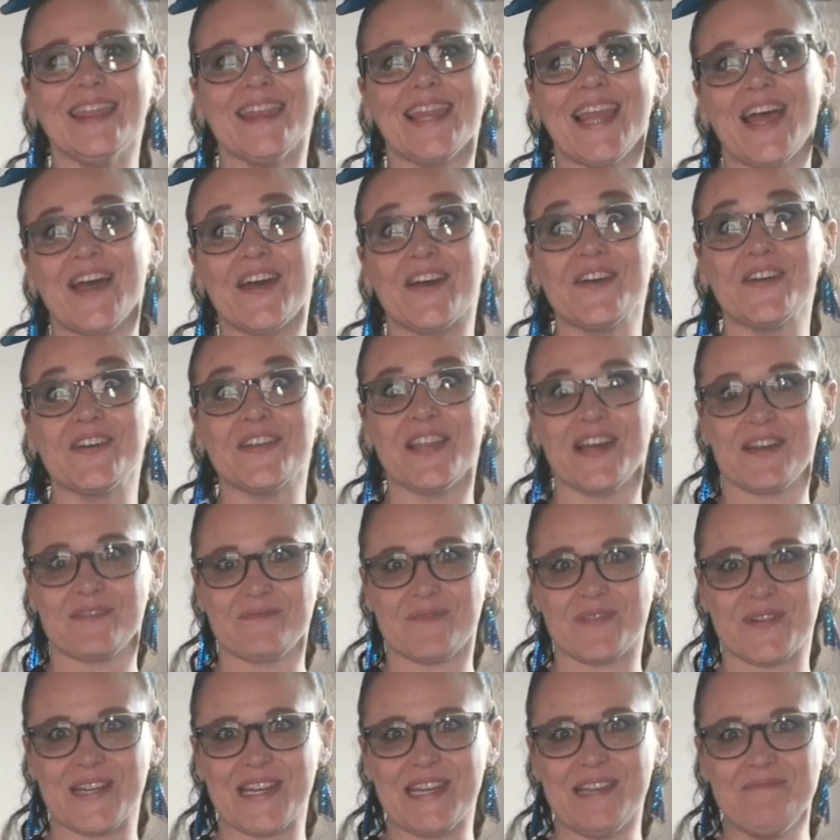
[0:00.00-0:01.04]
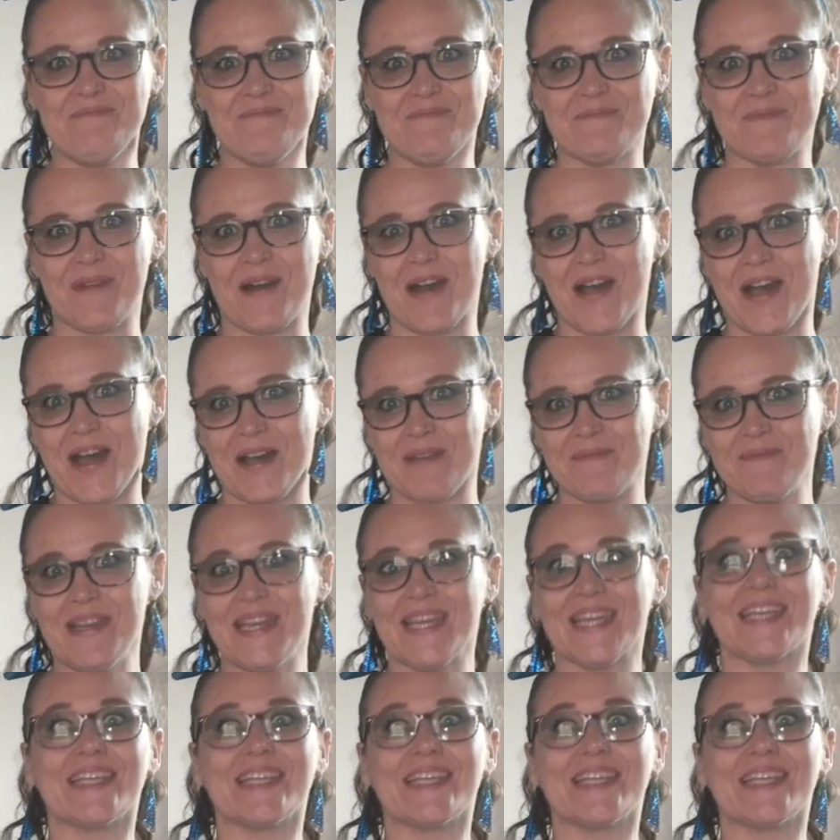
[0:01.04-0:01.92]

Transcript: Hello, Longboarding Mom.